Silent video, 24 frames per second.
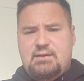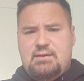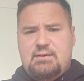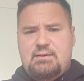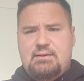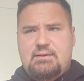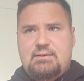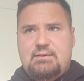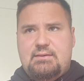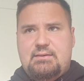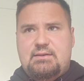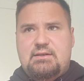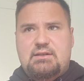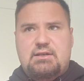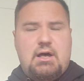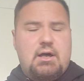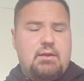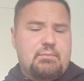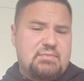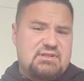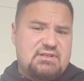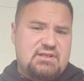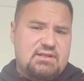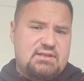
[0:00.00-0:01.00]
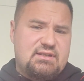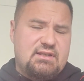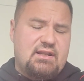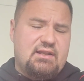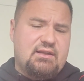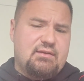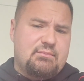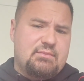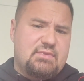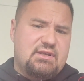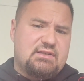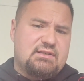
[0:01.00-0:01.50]
The opposite
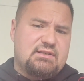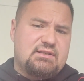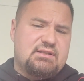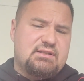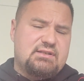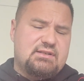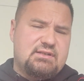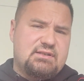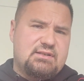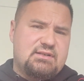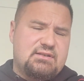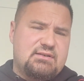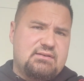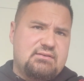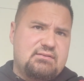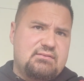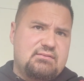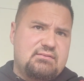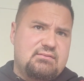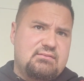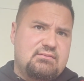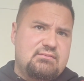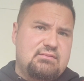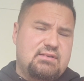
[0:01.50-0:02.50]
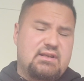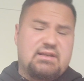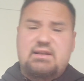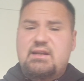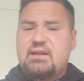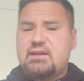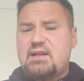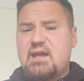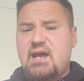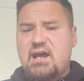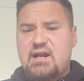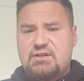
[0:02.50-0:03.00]
elements in
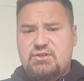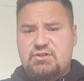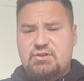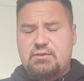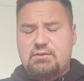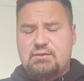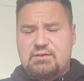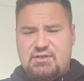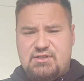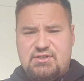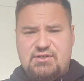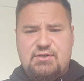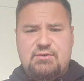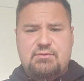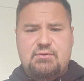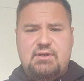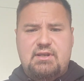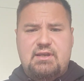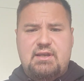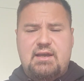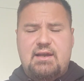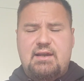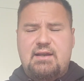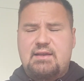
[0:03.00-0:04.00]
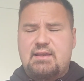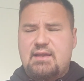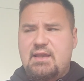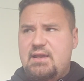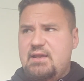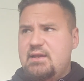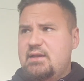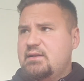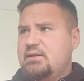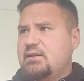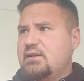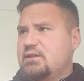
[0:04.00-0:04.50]
the natural zodiac,
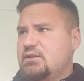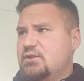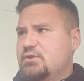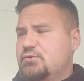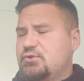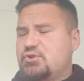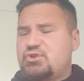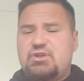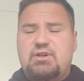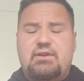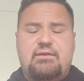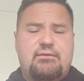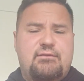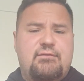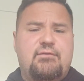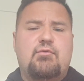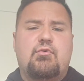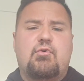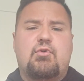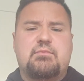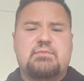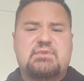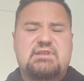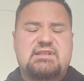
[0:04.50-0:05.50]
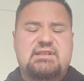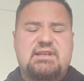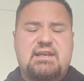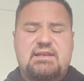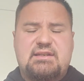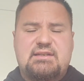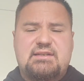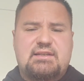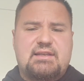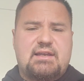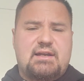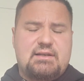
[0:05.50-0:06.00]
they usually form
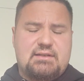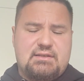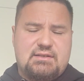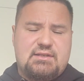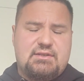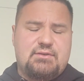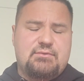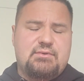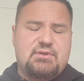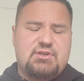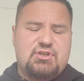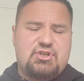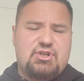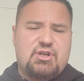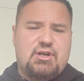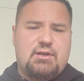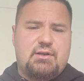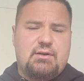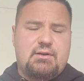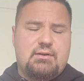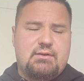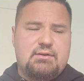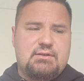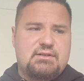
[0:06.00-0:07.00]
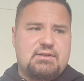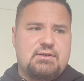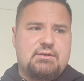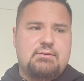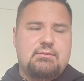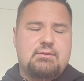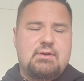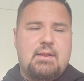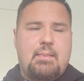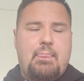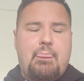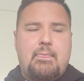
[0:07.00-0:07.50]
sextiles to each other.
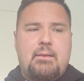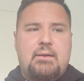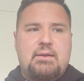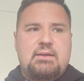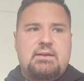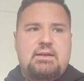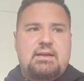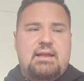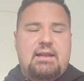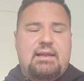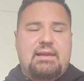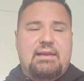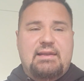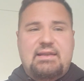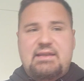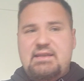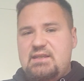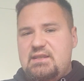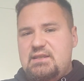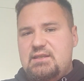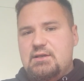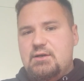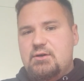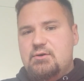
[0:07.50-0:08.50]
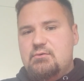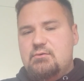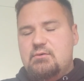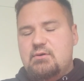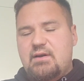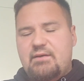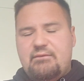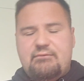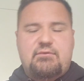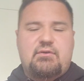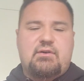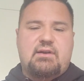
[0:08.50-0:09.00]
So Leo
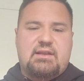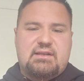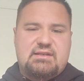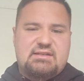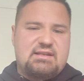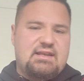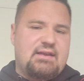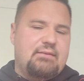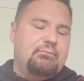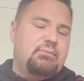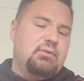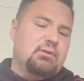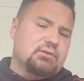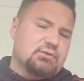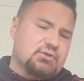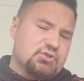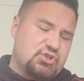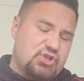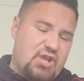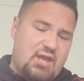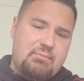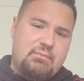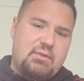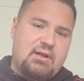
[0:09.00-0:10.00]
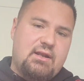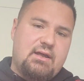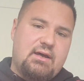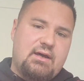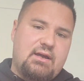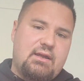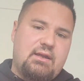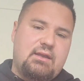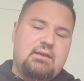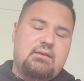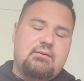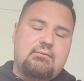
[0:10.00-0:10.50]
and, for an example,
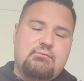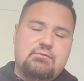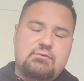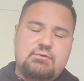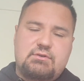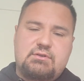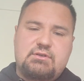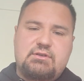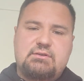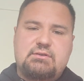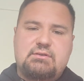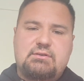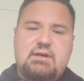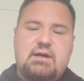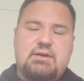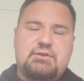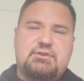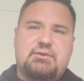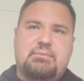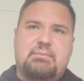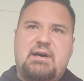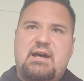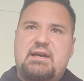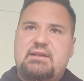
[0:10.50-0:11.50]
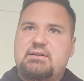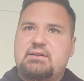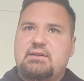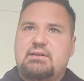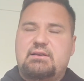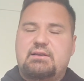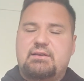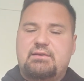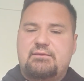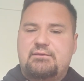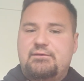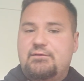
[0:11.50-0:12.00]
Gemini would
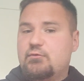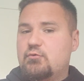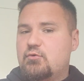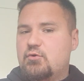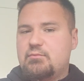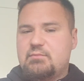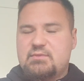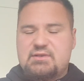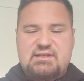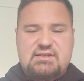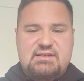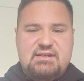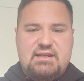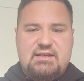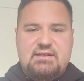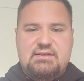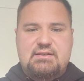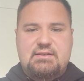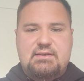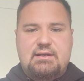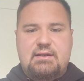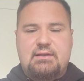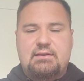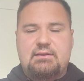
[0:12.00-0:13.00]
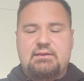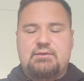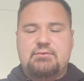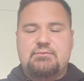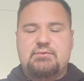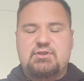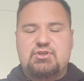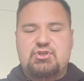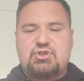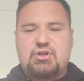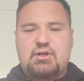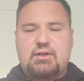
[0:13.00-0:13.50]
automatically form a sextile
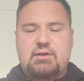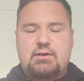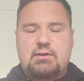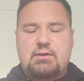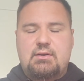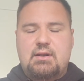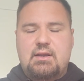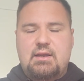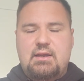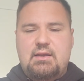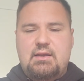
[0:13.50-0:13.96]
to each other.